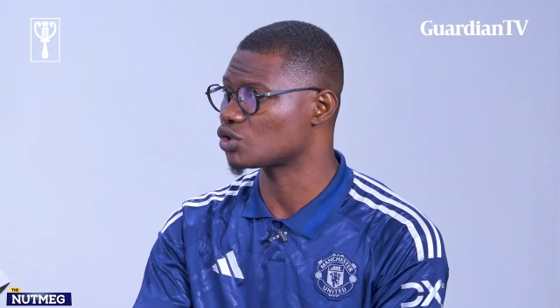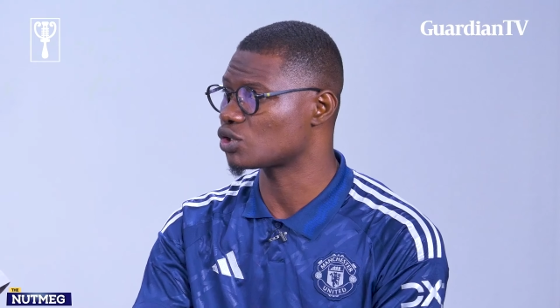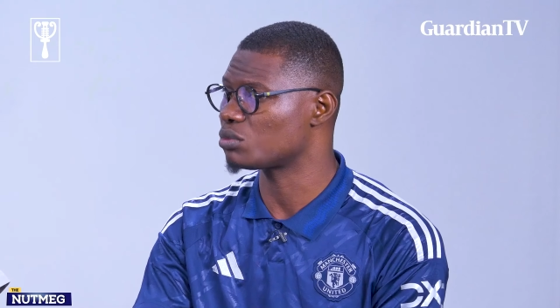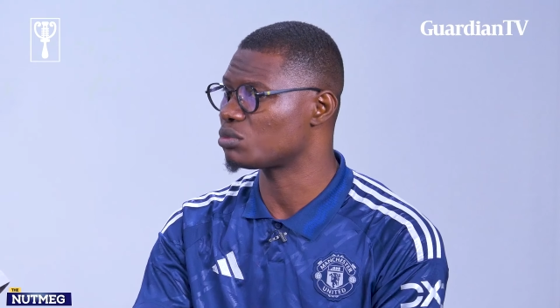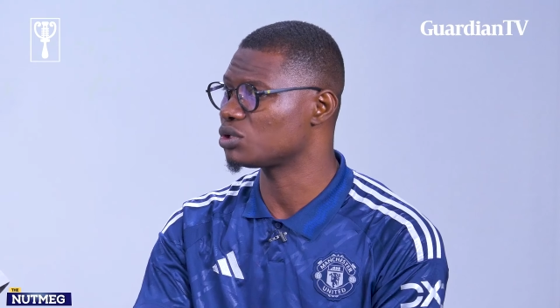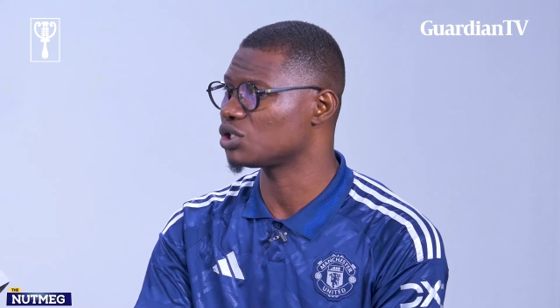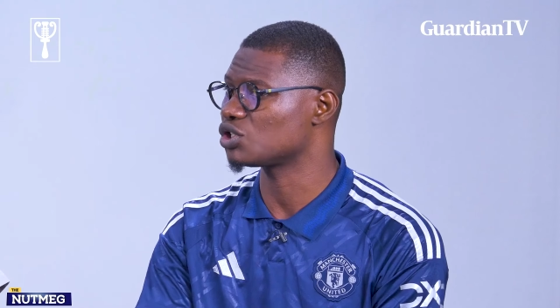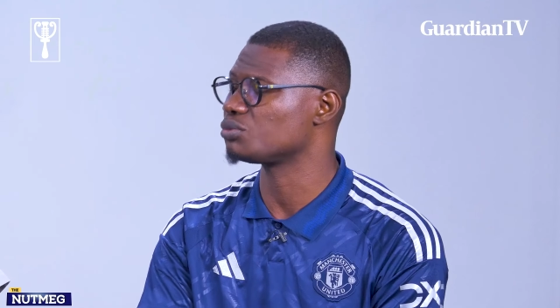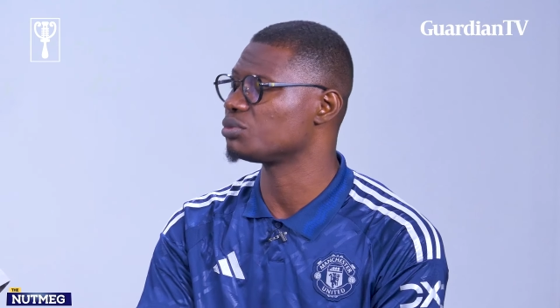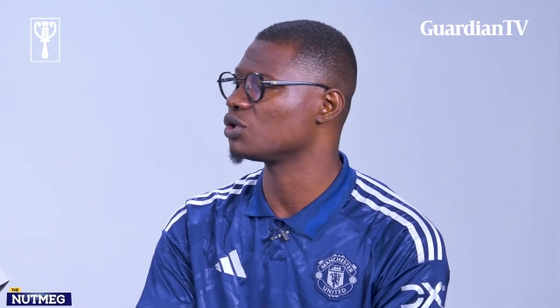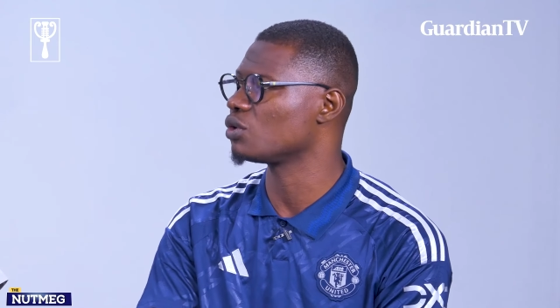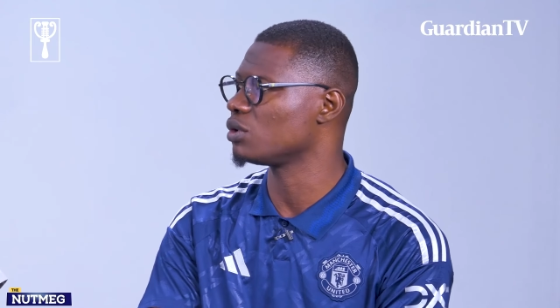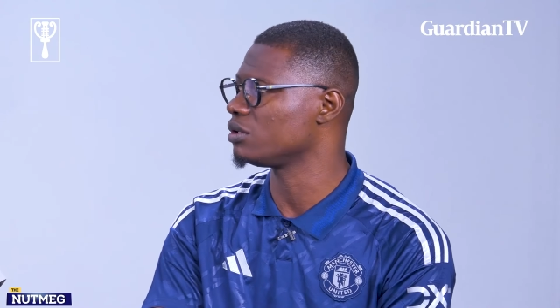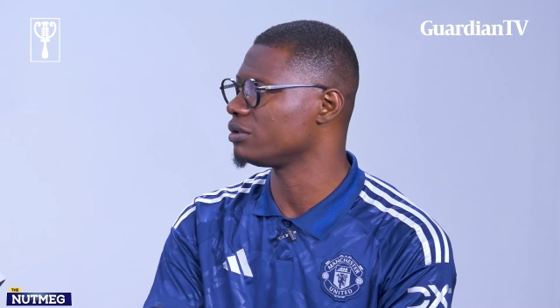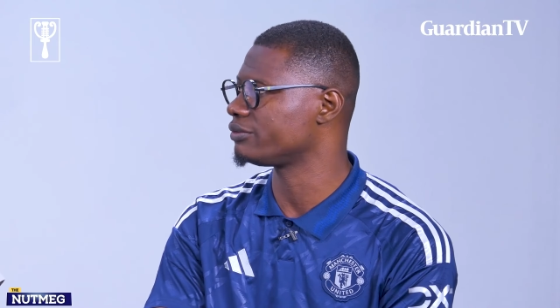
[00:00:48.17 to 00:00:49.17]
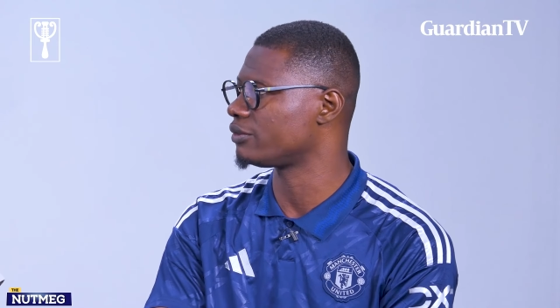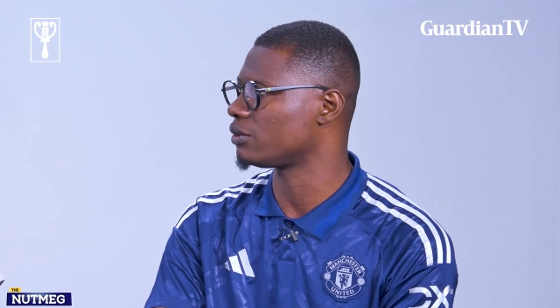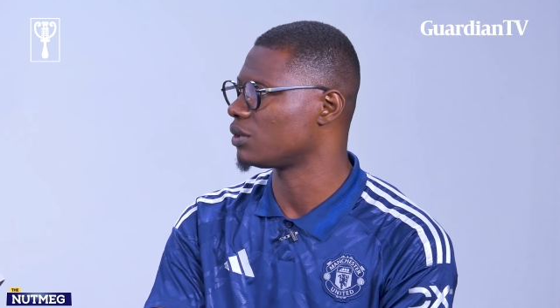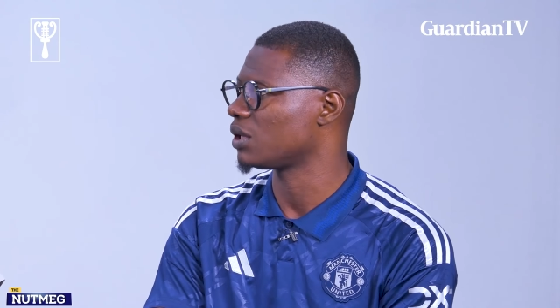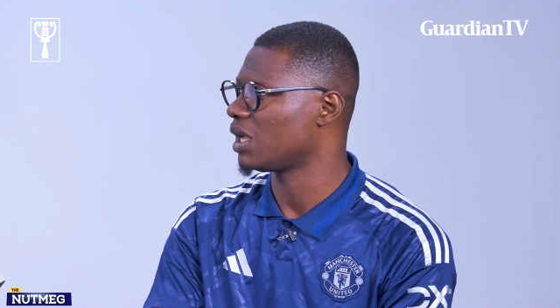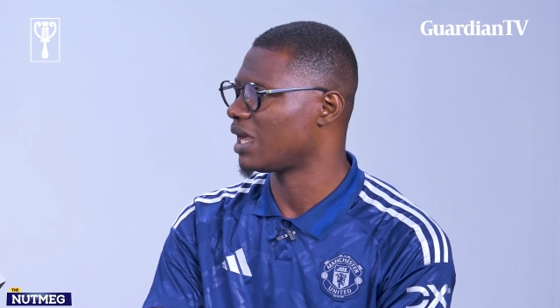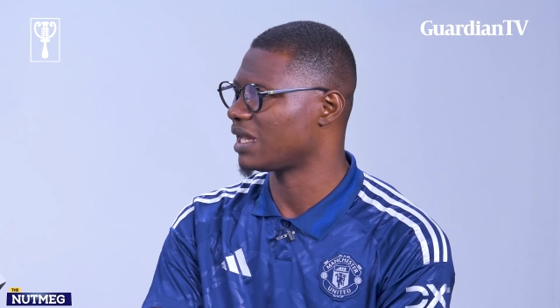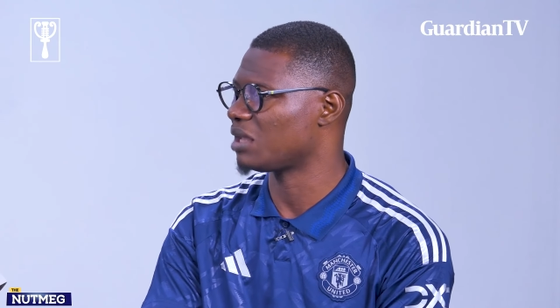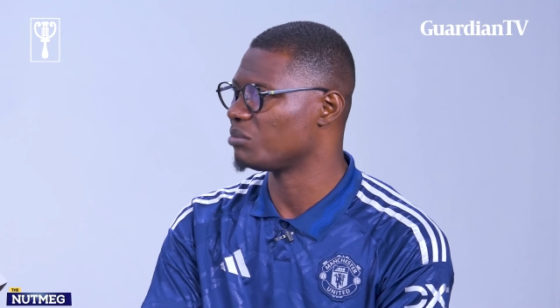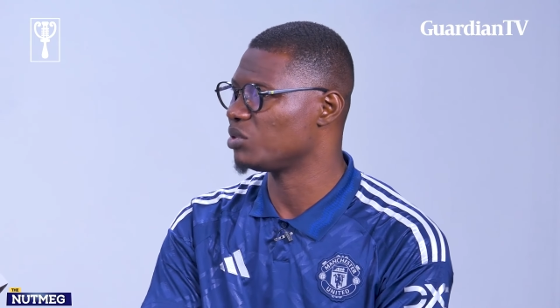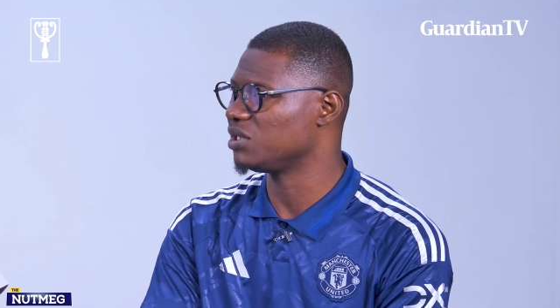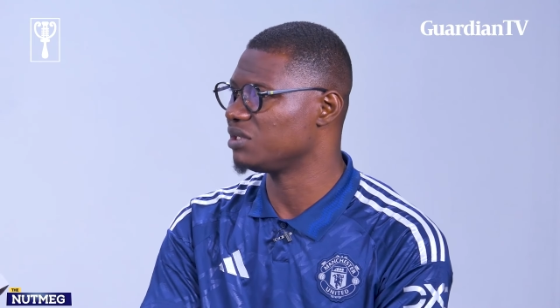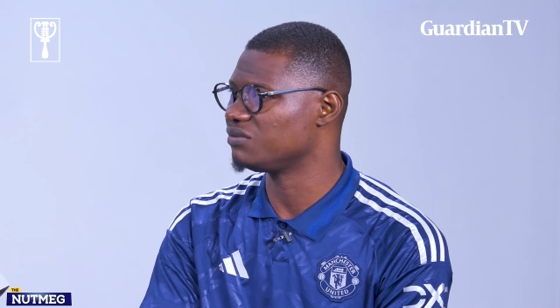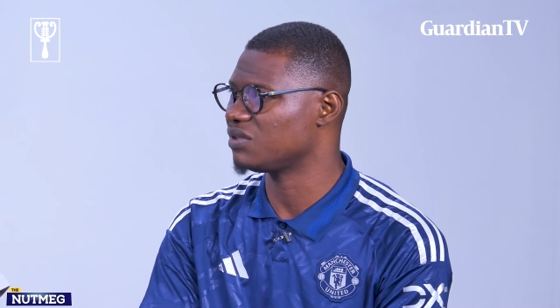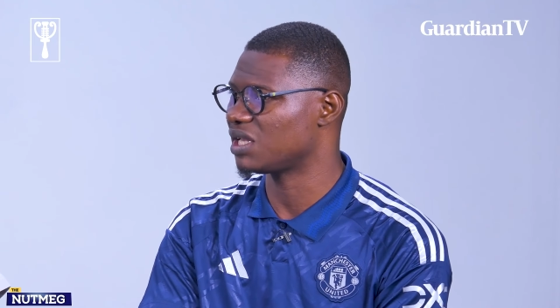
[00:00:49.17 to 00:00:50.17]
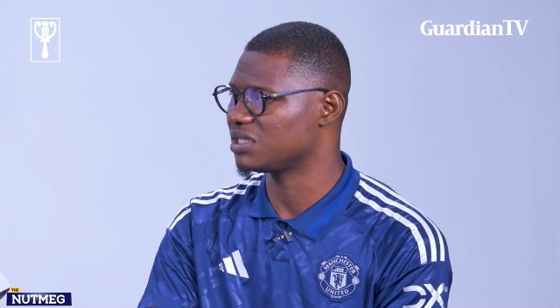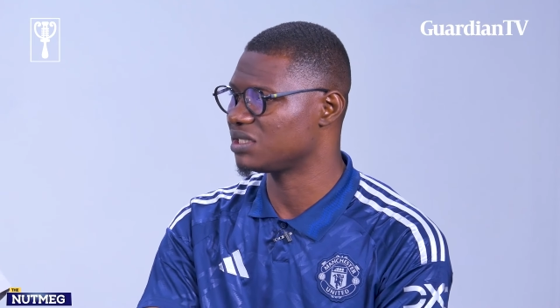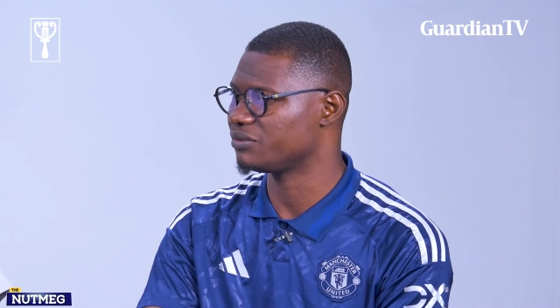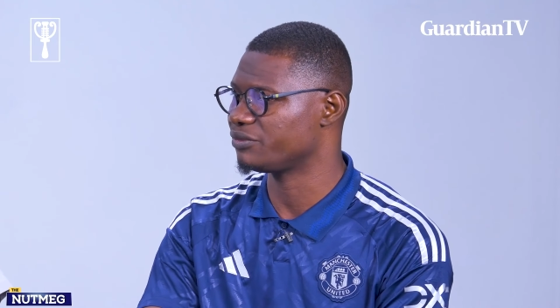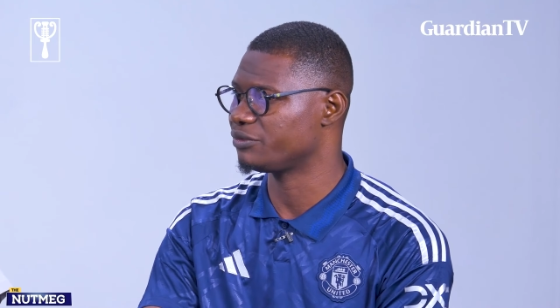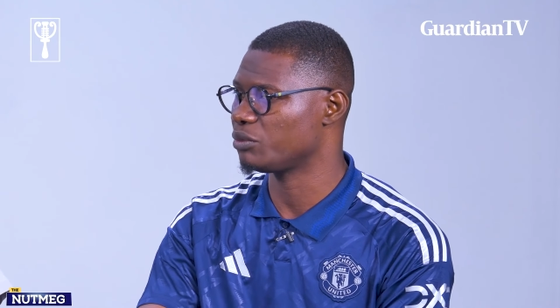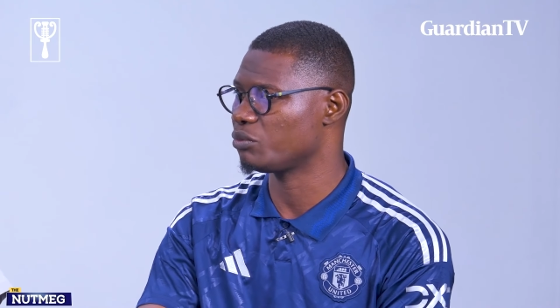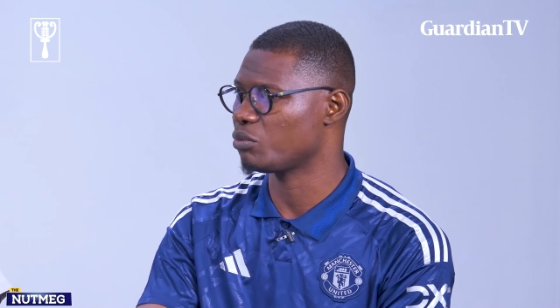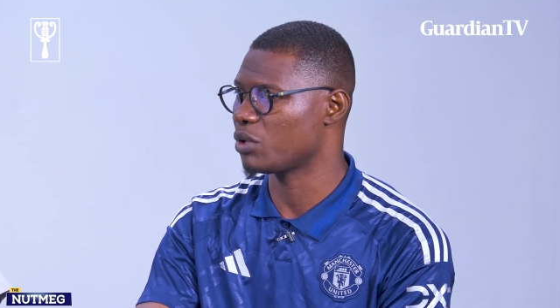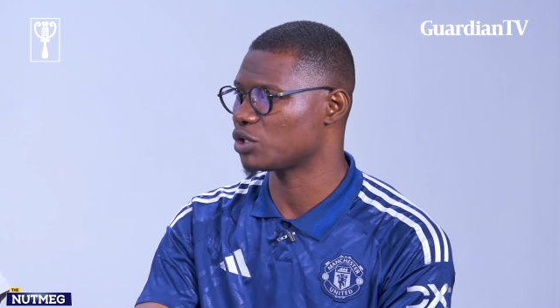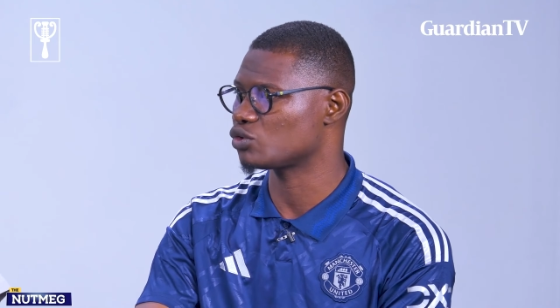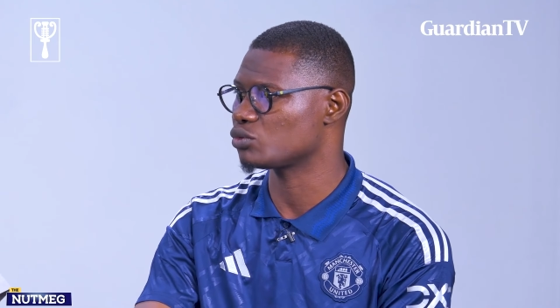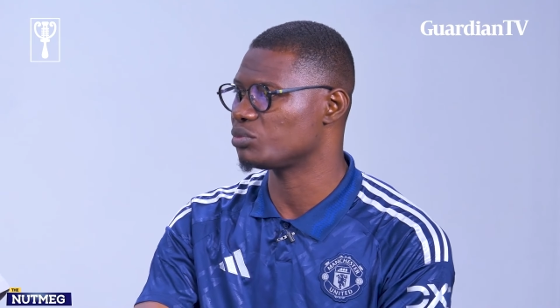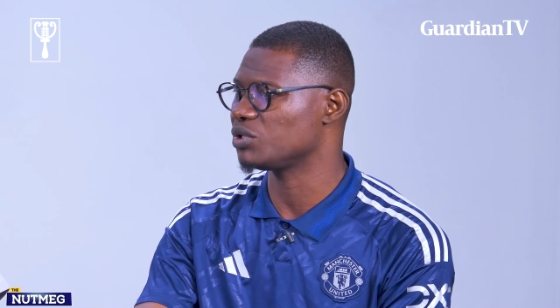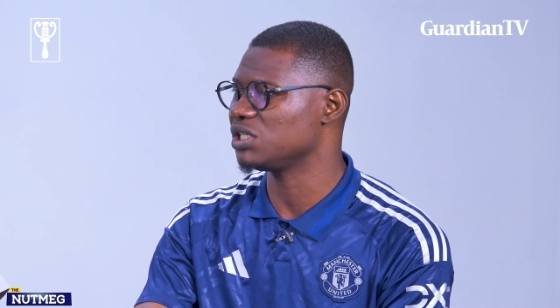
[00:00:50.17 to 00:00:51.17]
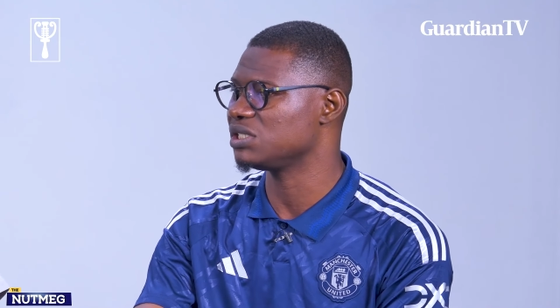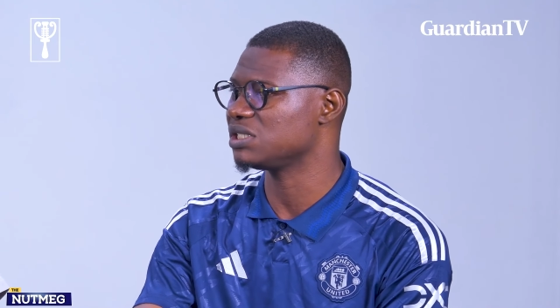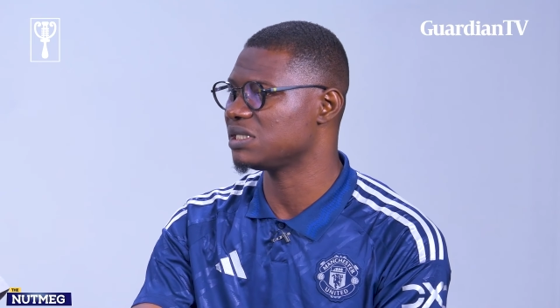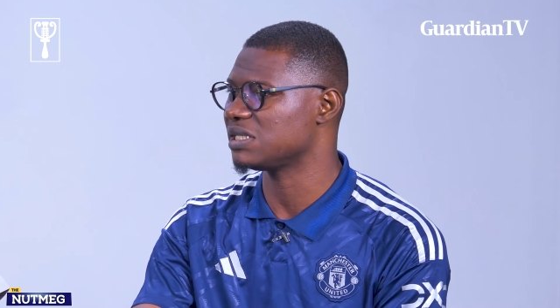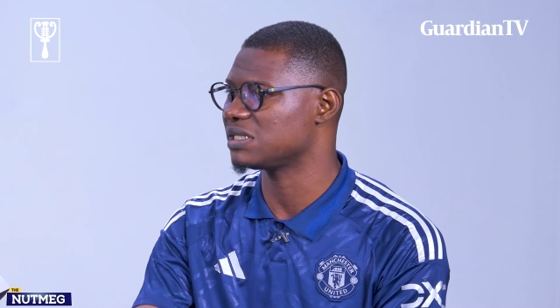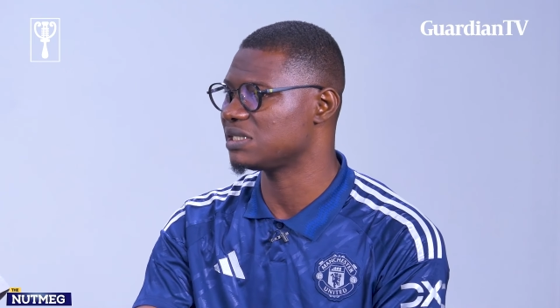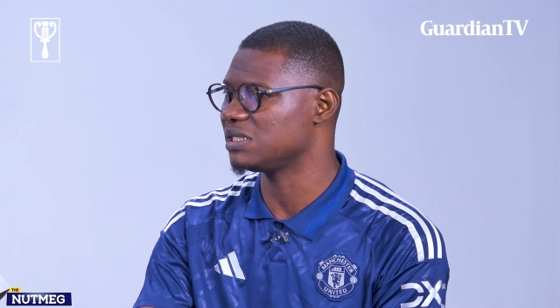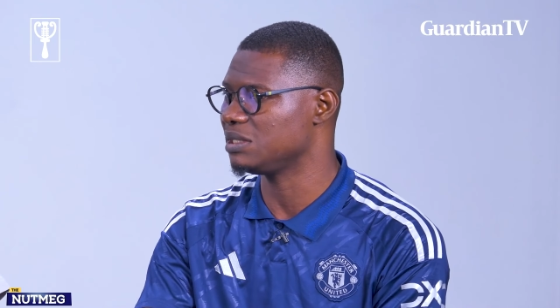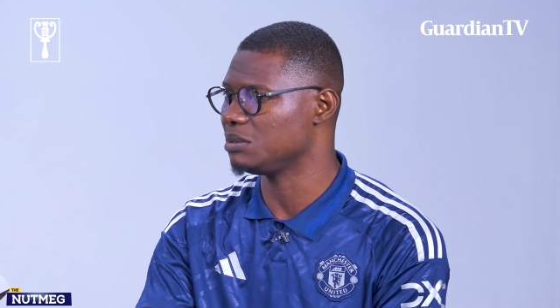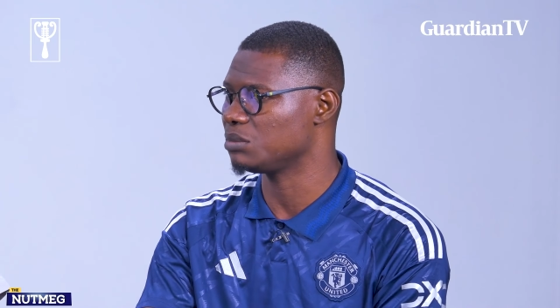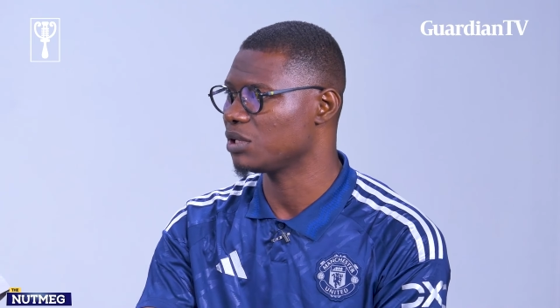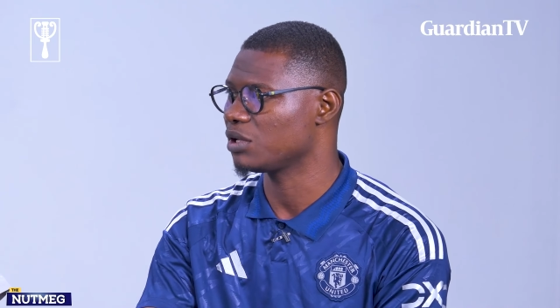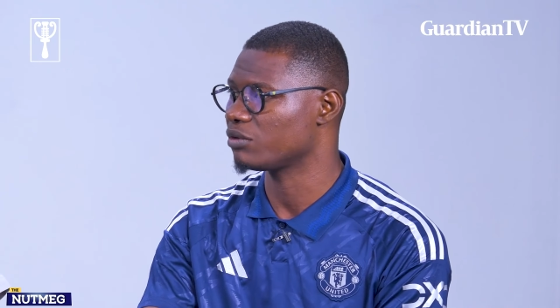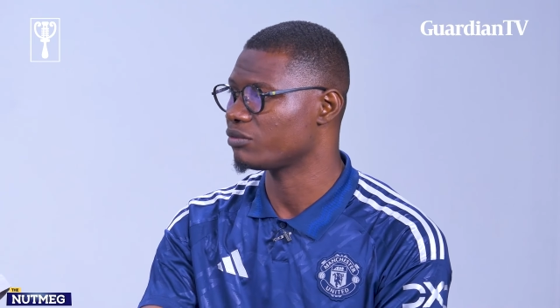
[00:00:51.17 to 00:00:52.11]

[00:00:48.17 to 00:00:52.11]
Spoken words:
someone they should be going for. And I believe that if you were to be in the team